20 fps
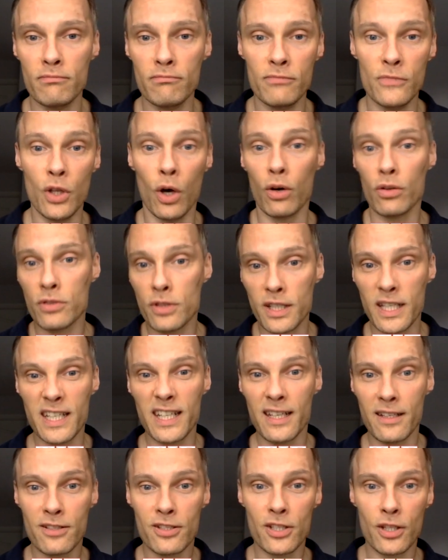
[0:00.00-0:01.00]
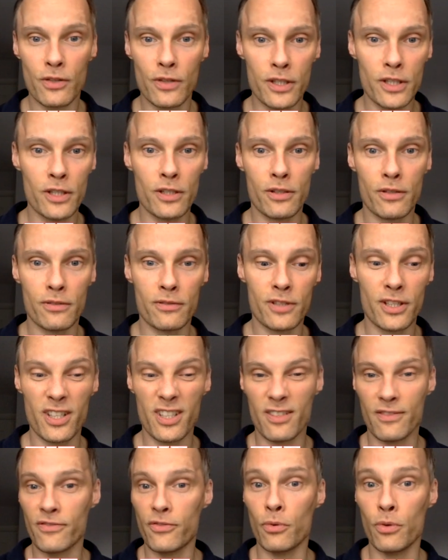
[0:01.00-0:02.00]
knots in it so it
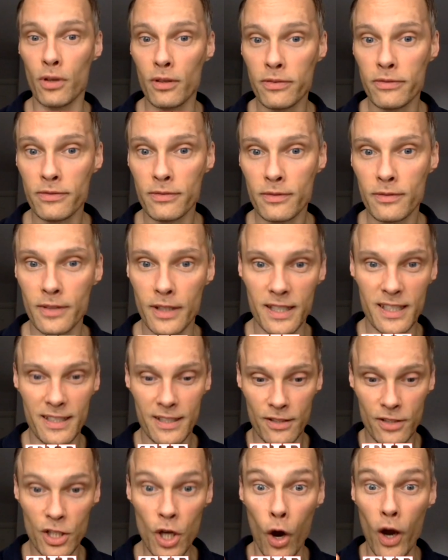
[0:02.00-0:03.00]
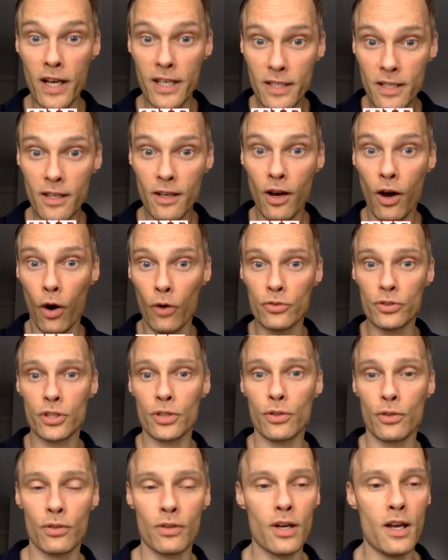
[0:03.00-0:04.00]
doesn't fall off and it's tight onto
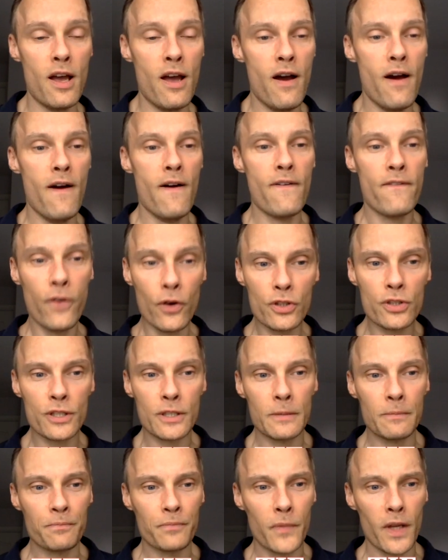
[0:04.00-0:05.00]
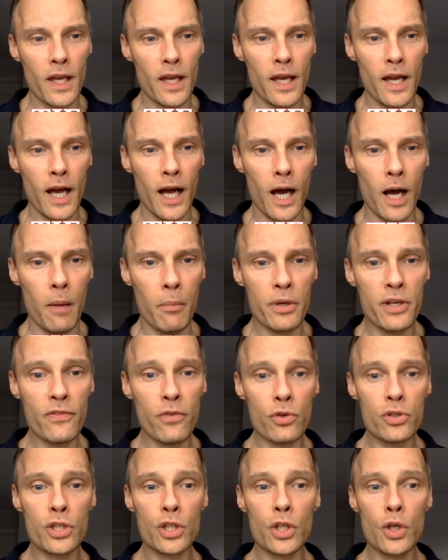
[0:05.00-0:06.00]
your foot. But you've
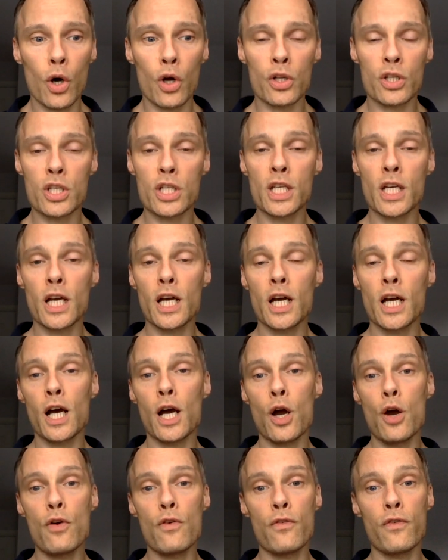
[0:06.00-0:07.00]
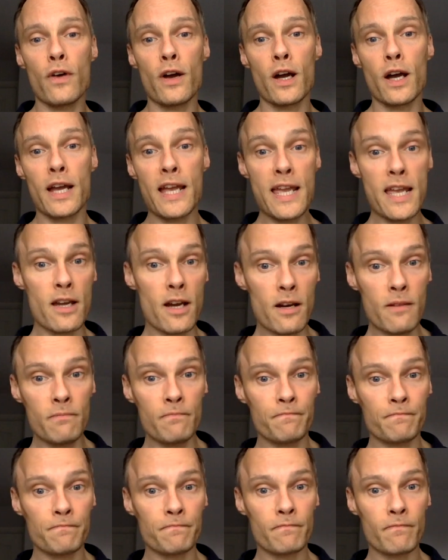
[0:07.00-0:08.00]
also got over here
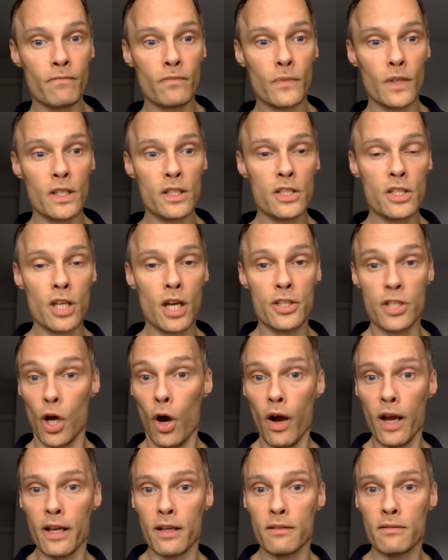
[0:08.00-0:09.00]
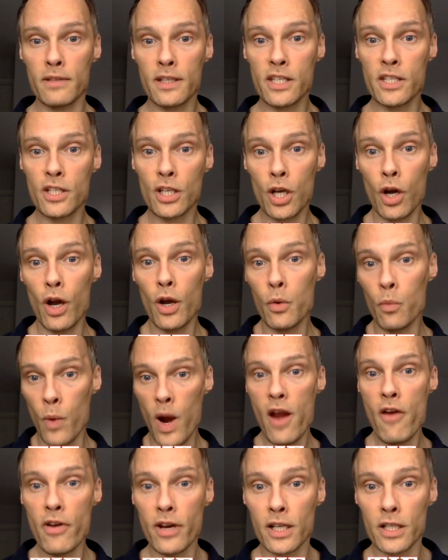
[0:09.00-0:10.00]
a tie. This is a guy
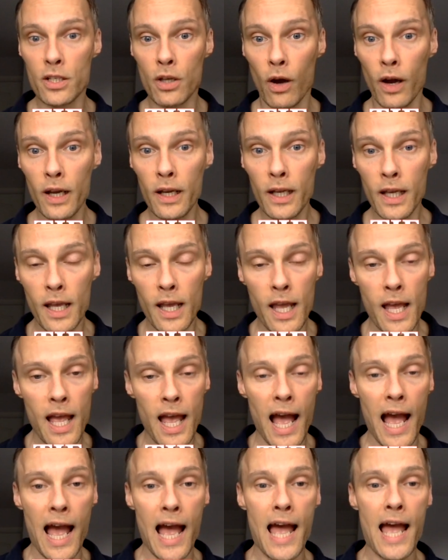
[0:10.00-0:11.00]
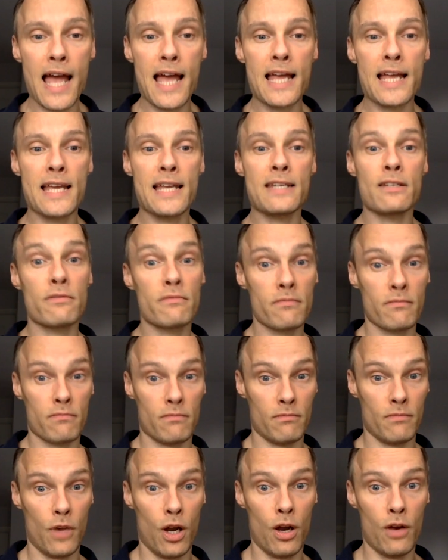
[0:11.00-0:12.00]
wearing a tie, and
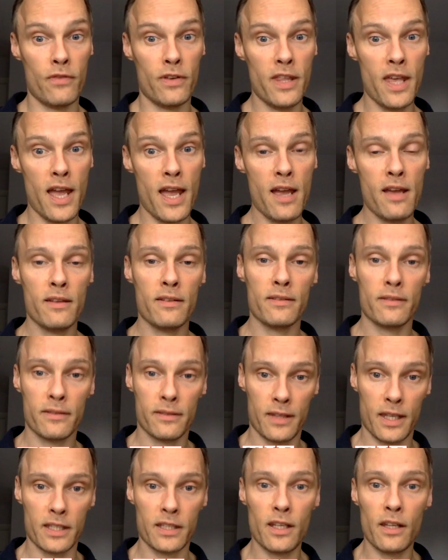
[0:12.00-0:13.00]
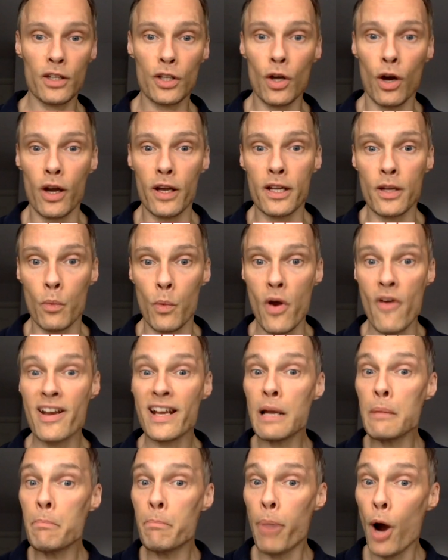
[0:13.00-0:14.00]
over there's another guy wearing
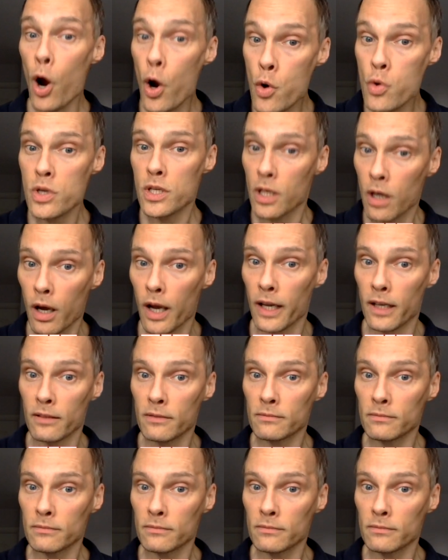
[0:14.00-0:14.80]
a bow tie.